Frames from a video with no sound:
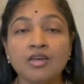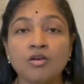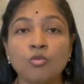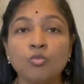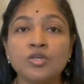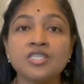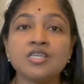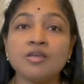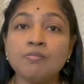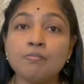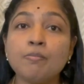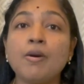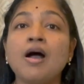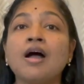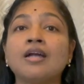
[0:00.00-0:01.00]
which
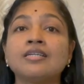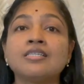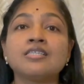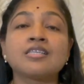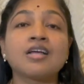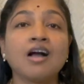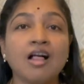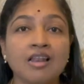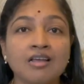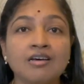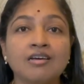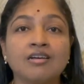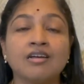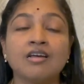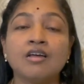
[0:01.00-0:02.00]
imparts
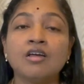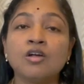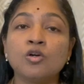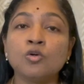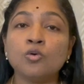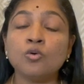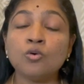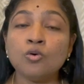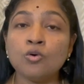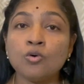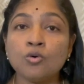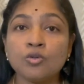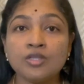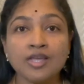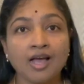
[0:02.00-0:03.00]
color to
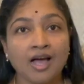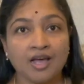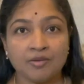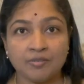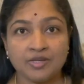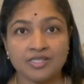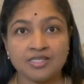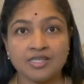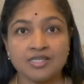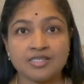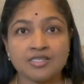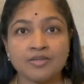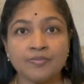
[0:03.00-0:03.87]
the RBCs.